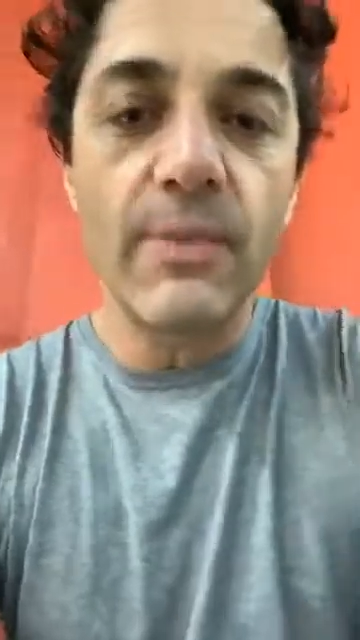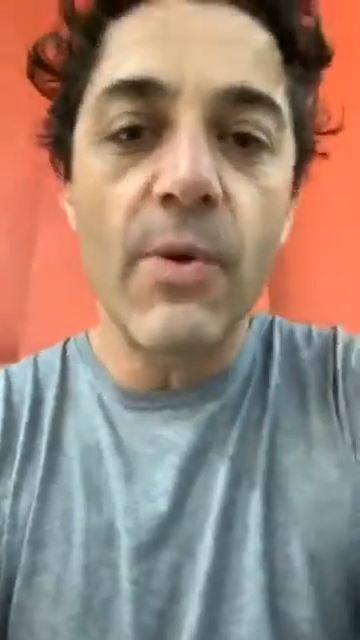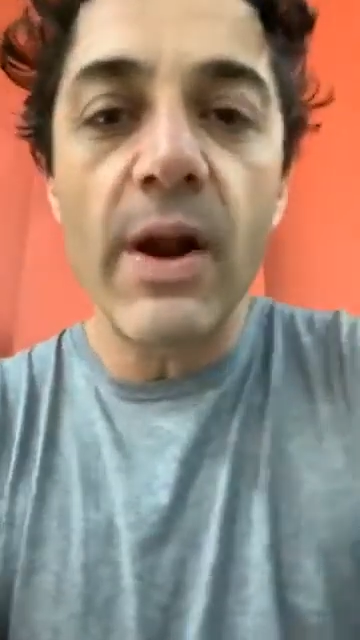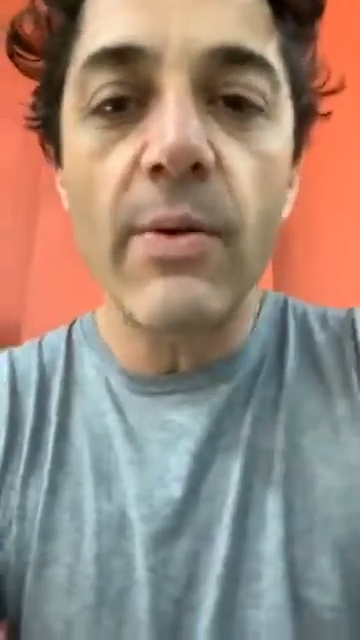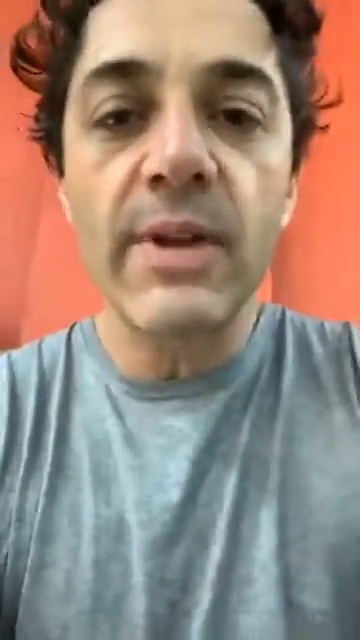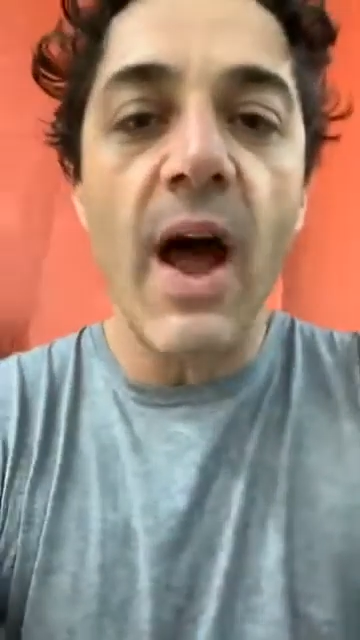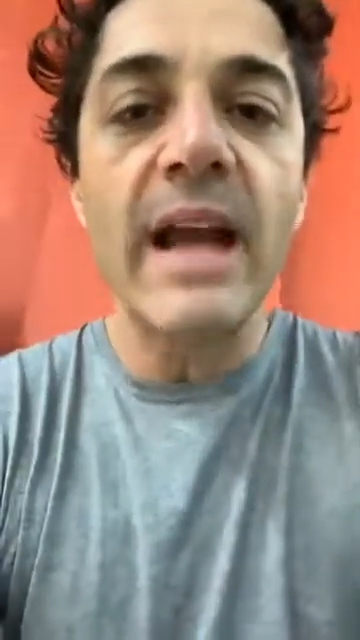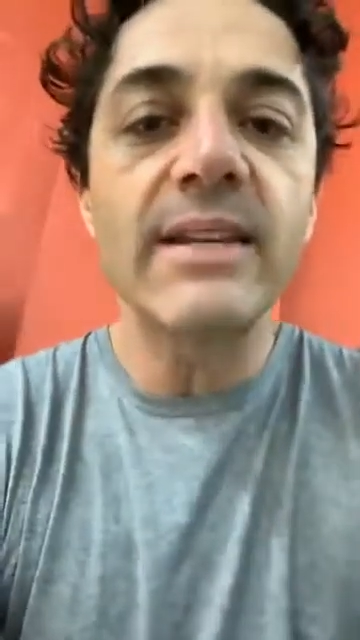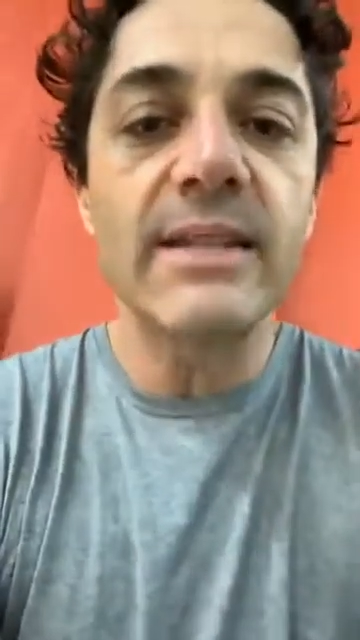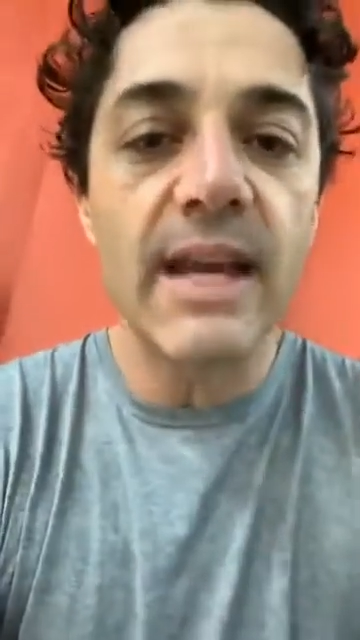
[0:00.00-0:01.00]
and what I would
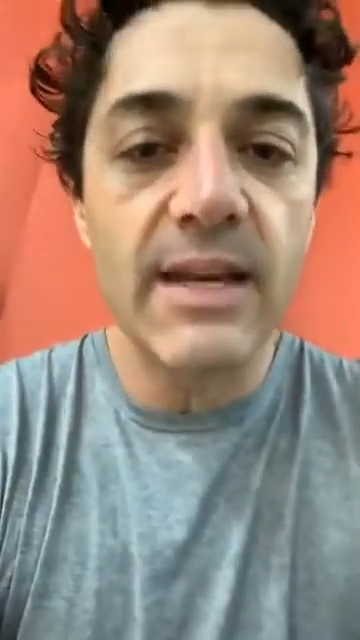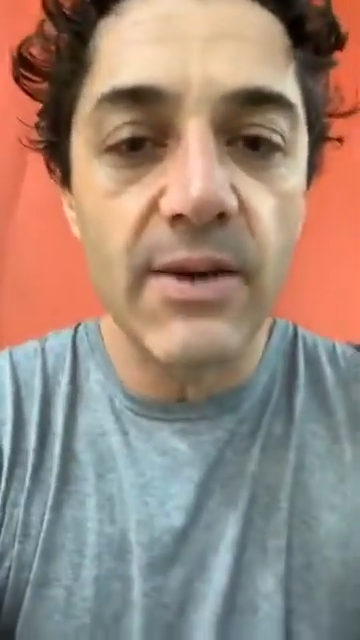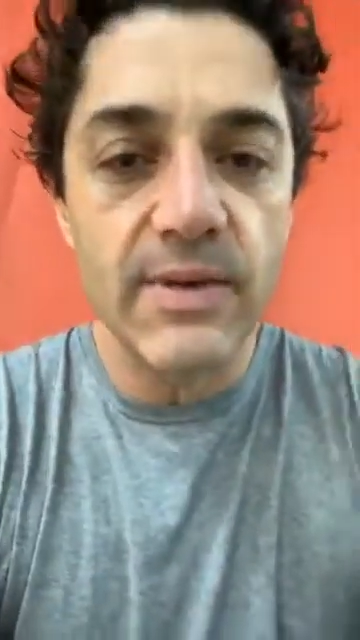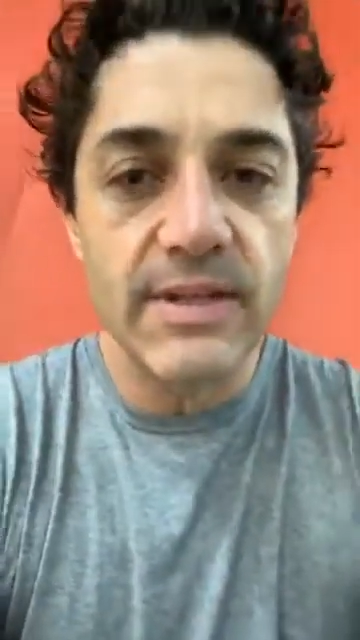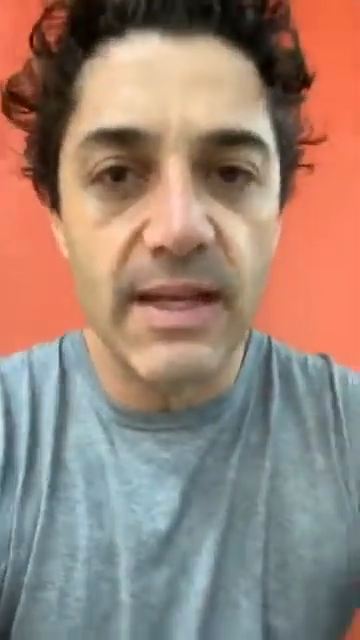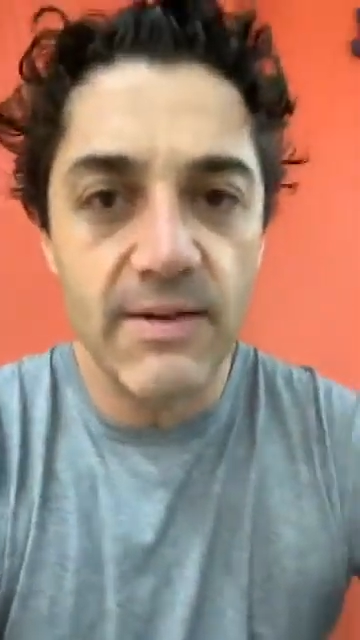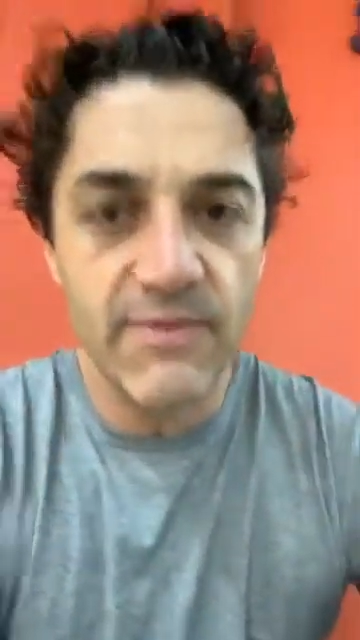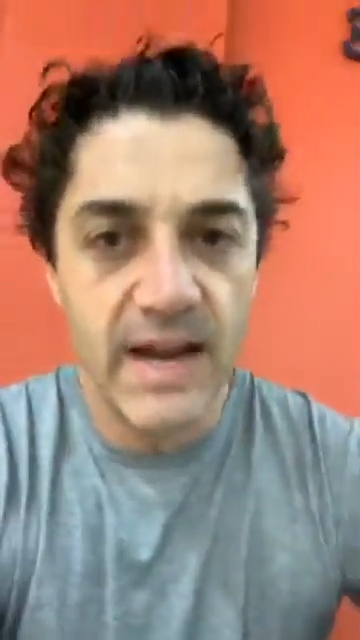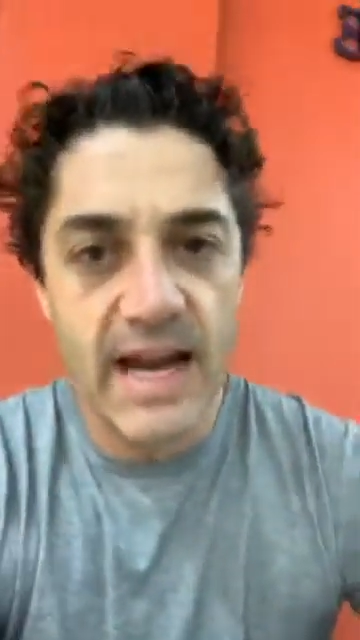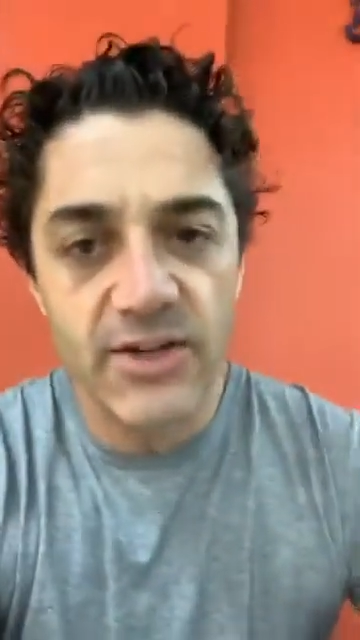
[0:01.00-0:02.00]
like to say to you is that at
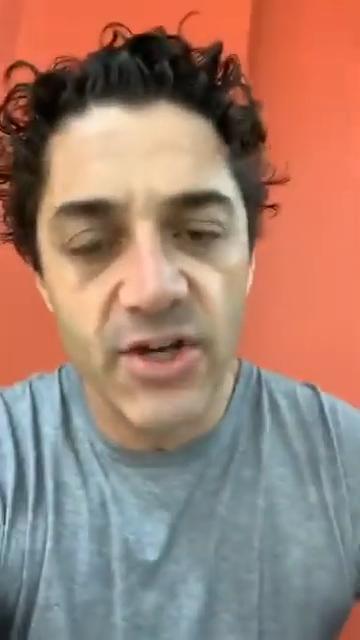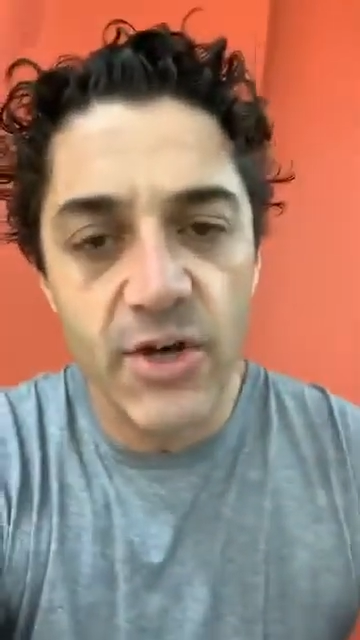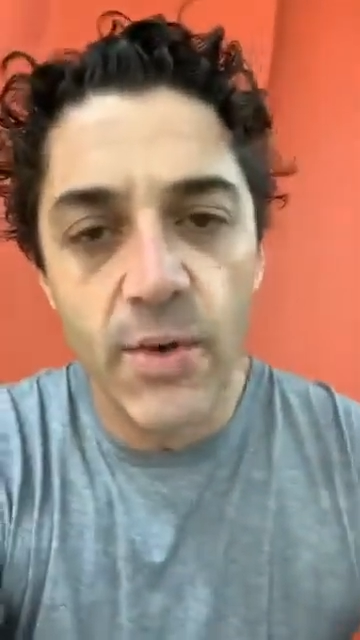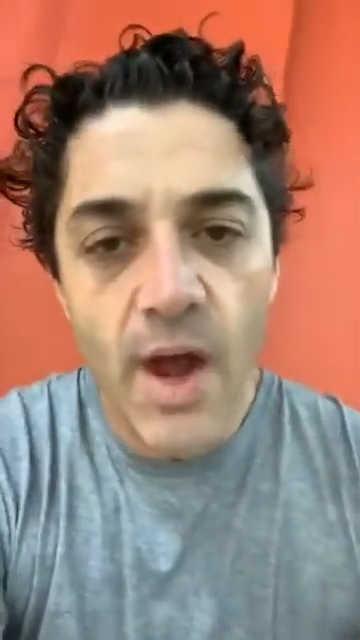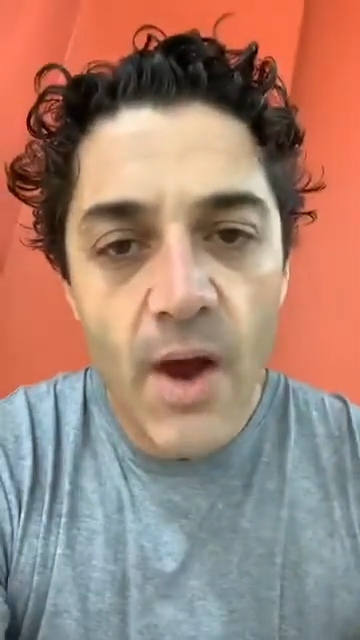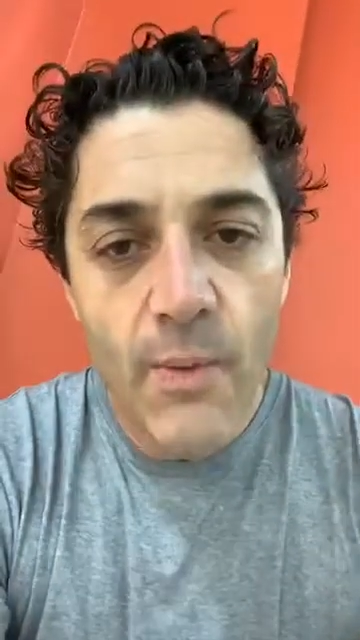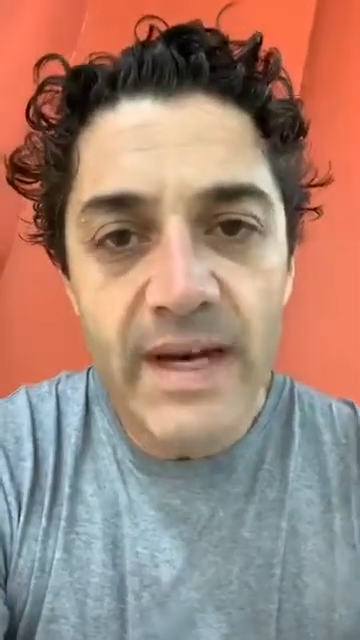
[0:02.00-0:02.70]
Vet HQ,